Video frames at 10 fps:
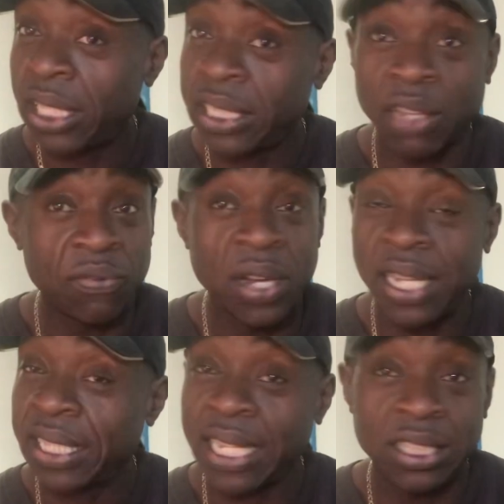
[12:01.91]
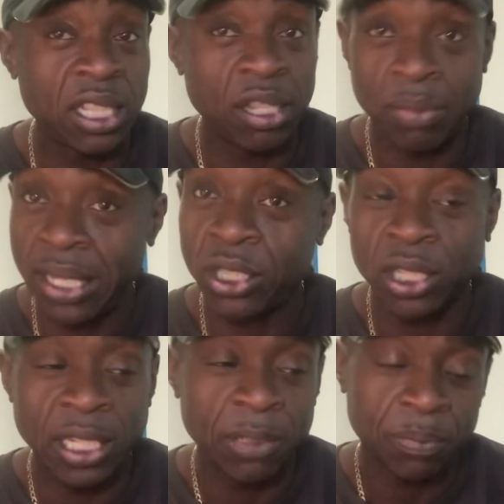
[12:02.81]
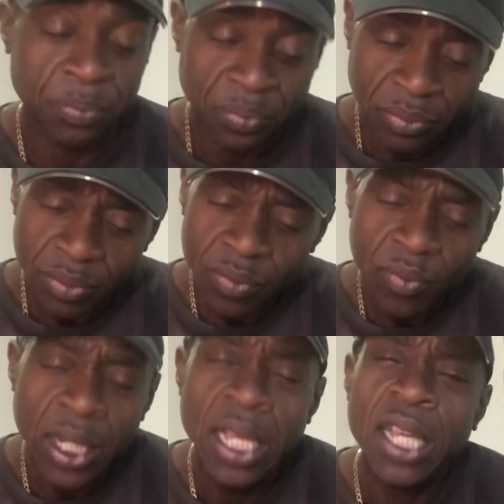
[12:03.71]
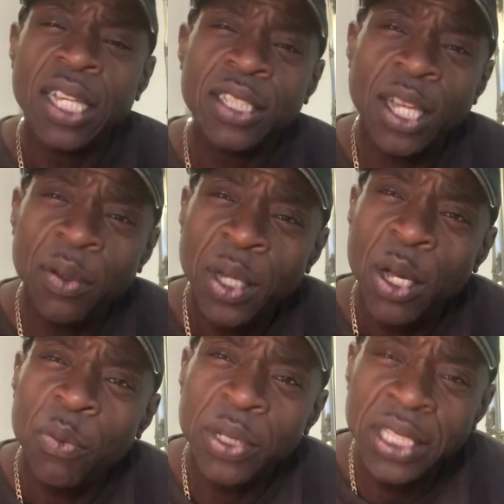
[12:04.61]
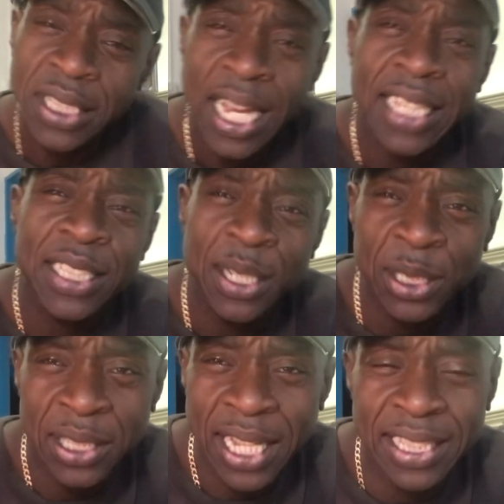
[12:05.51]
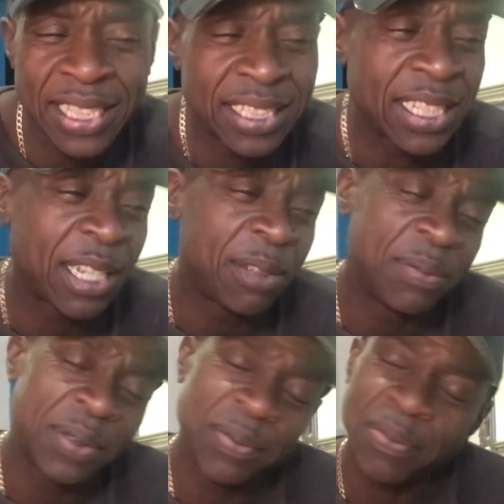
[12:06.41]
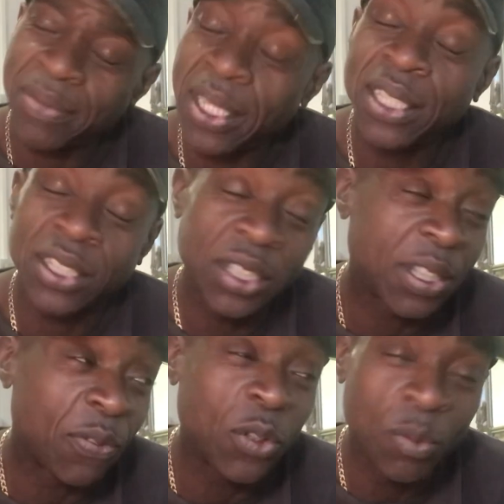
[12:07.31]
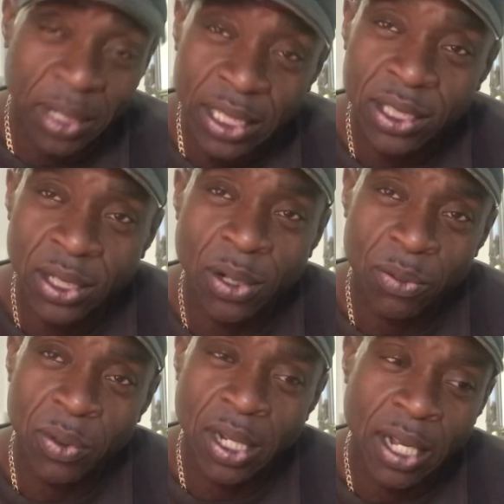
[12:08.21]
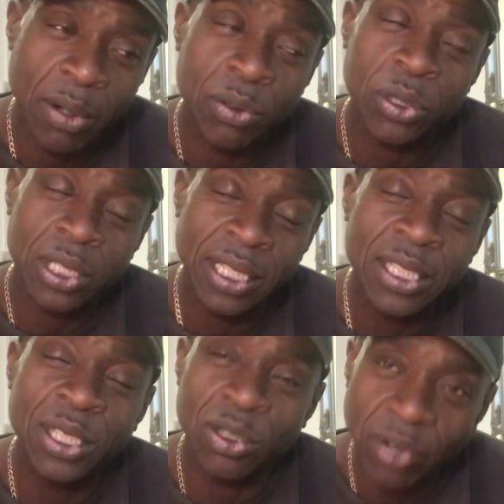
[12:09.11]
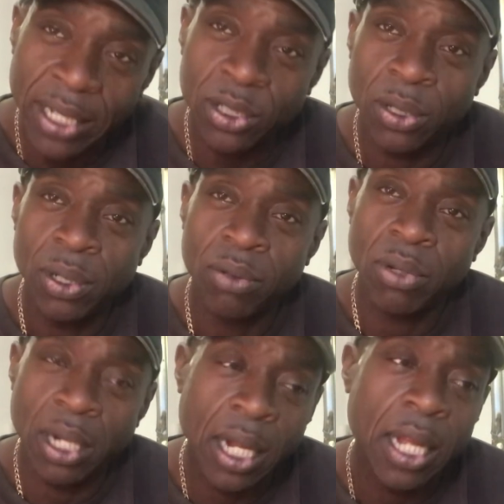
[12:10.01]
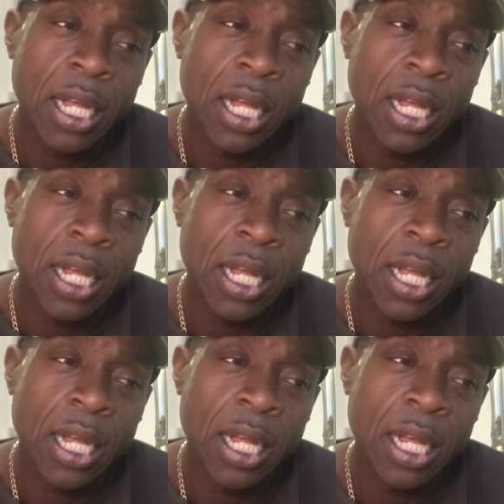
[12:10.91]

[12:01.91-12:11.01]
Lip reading: They're fighting against it immediately. So I just had this just a few minutes ago, right? We just listened to the radio, right?